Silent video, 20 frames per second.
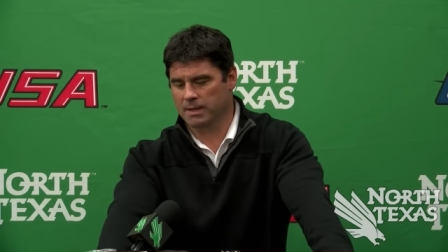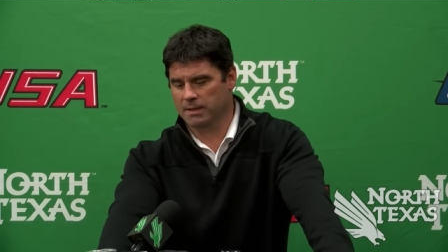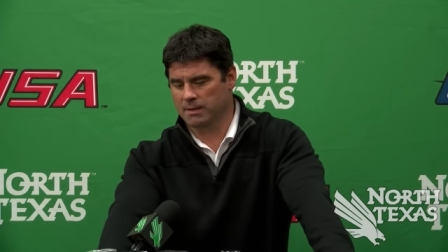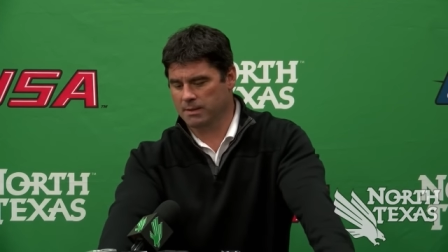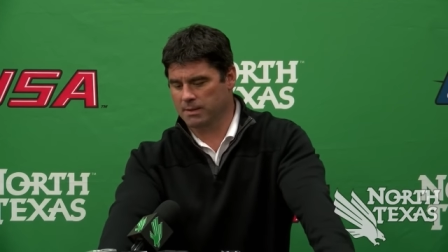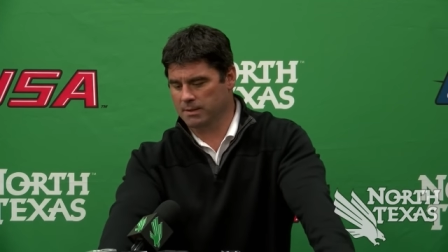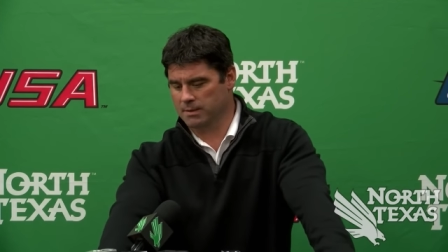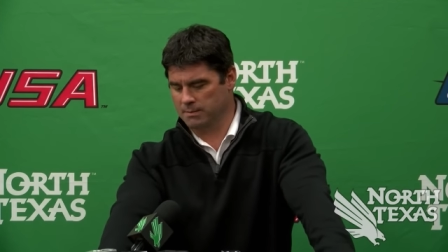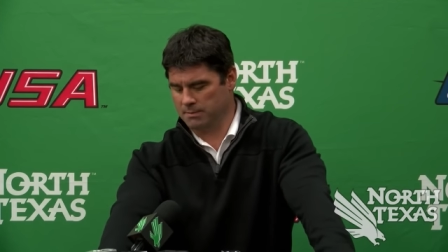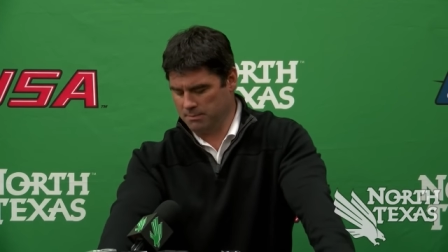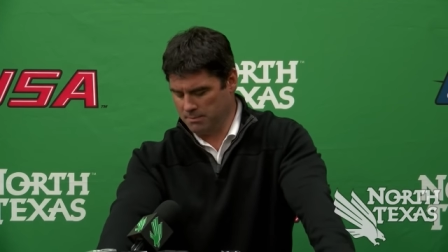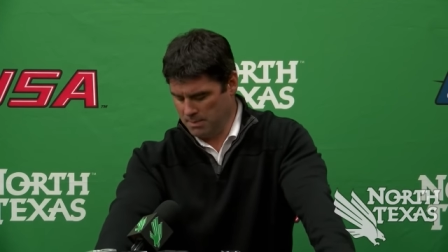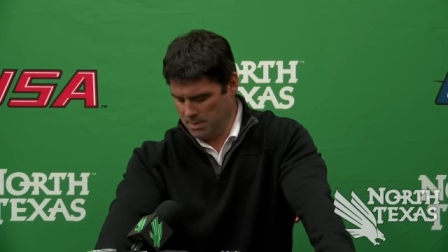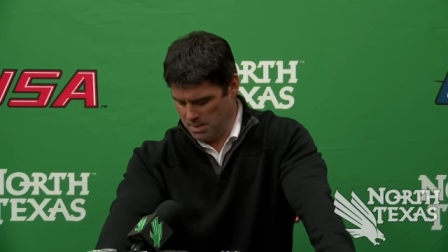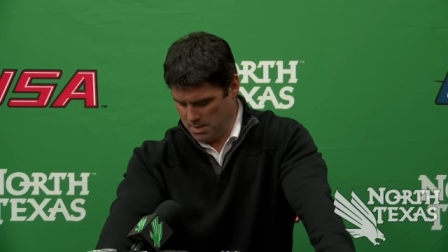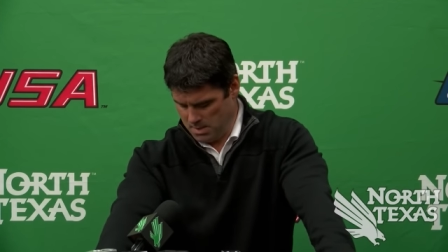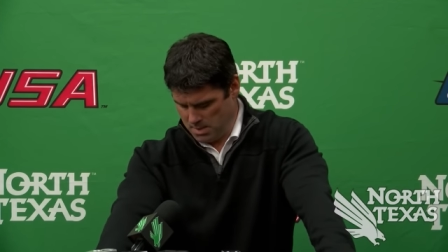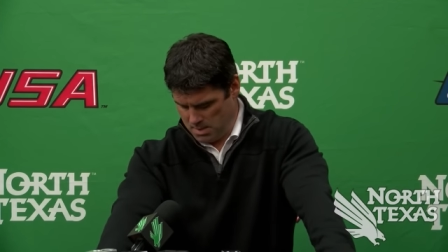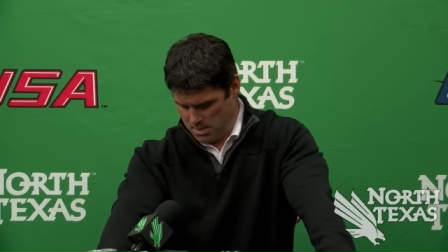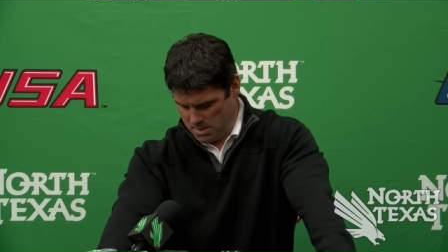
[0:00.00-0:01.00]
in the
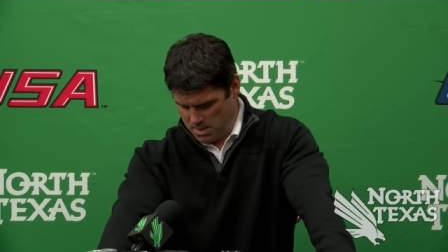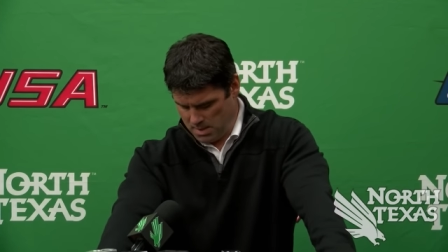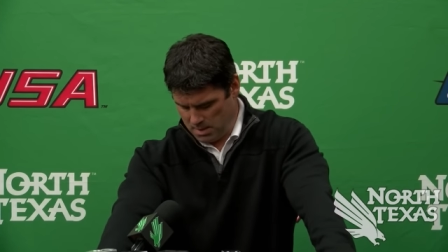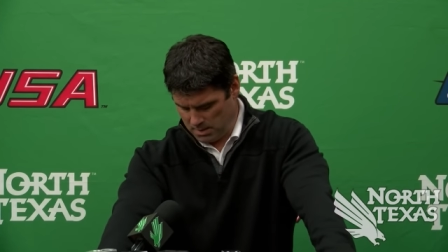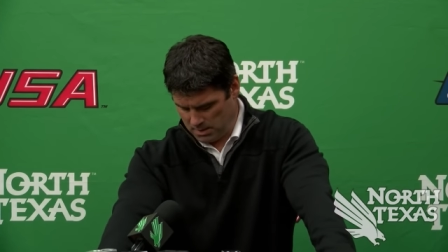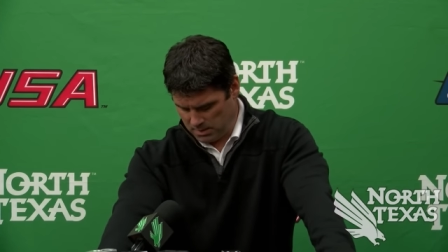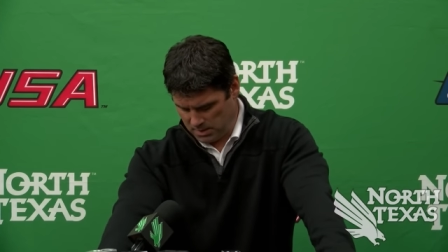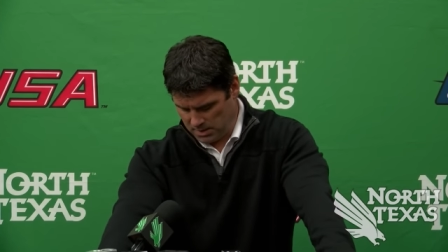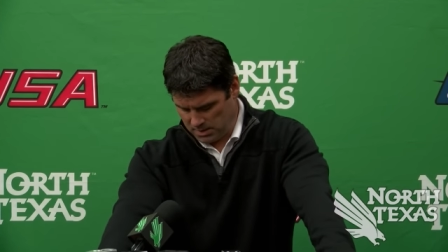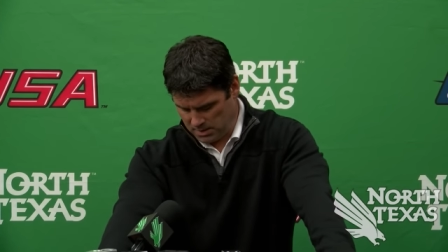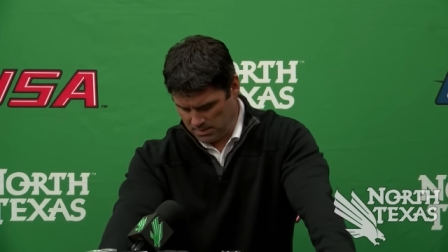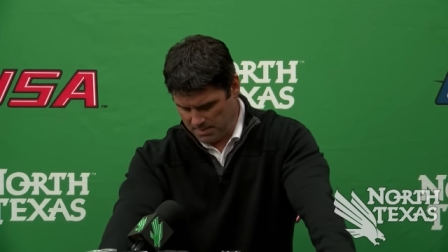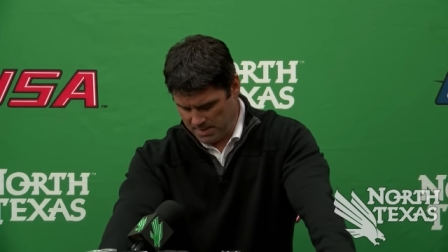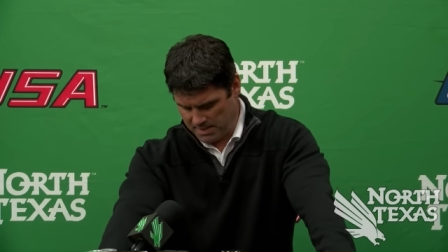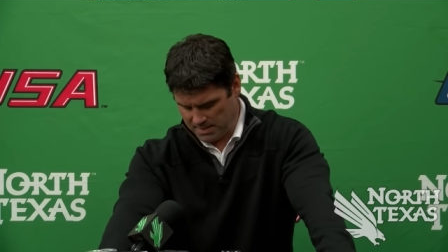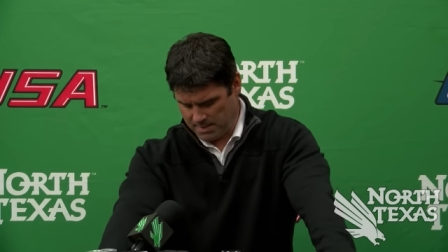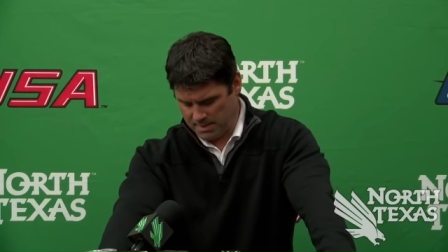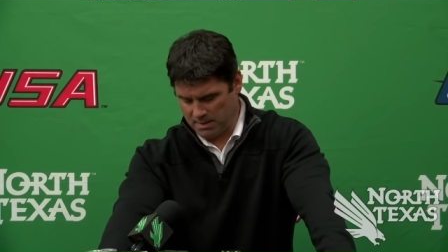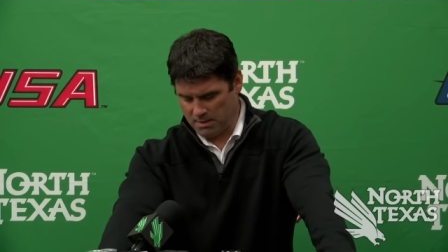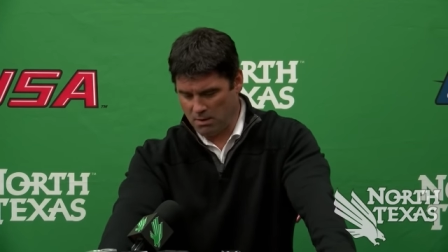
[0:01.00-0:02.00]
in the system. I
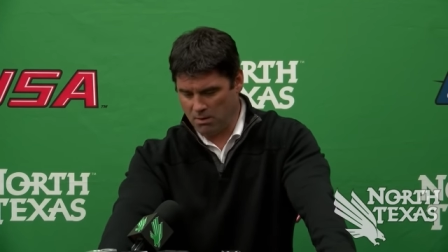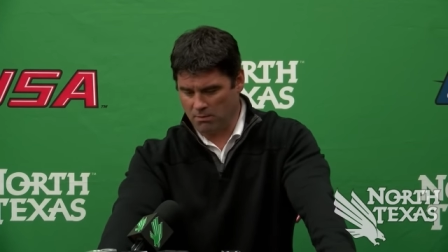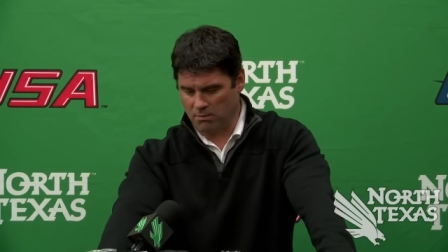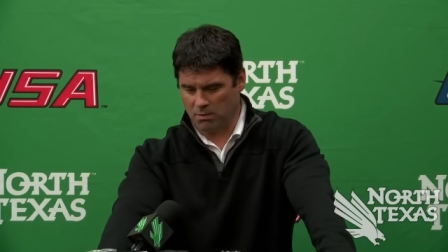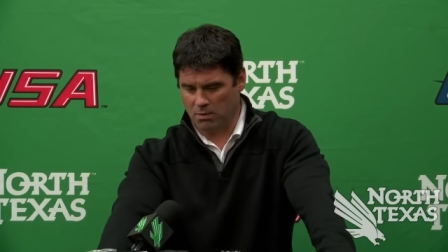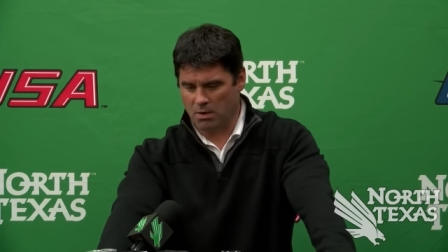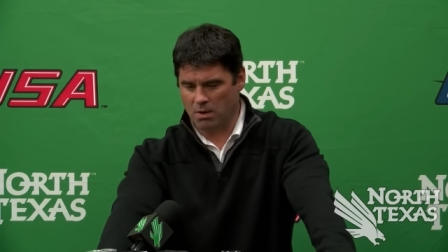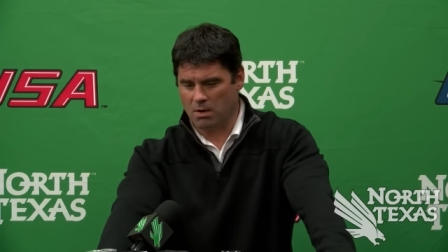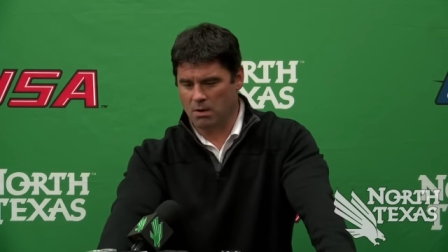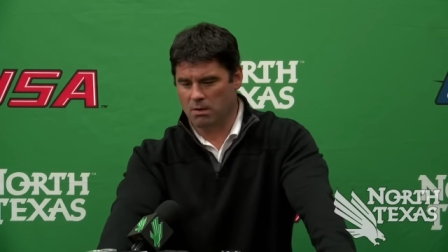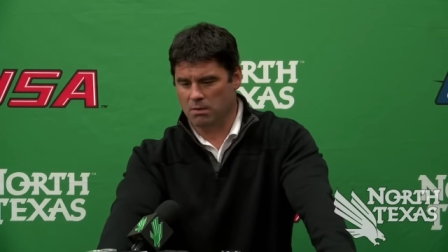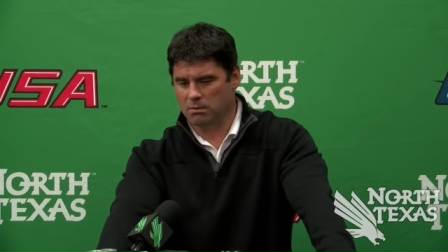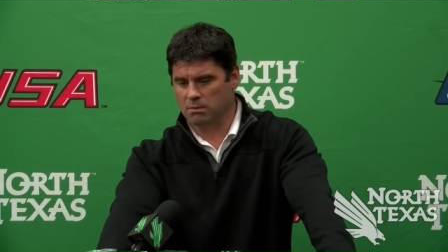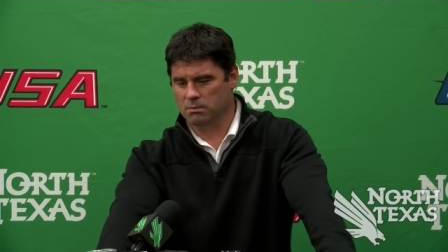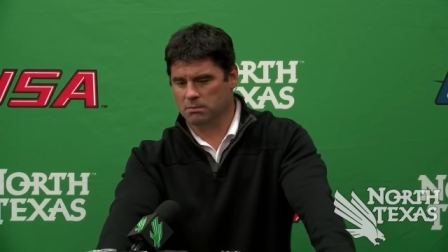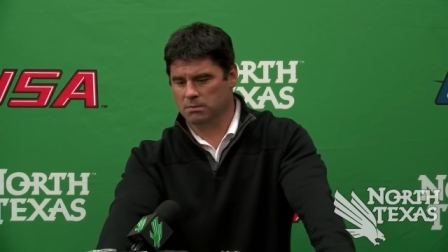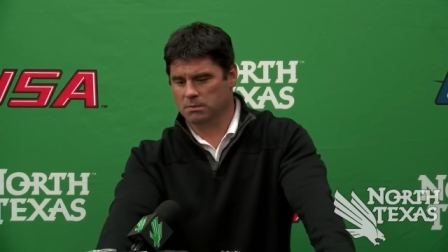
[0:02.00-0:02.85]
think overall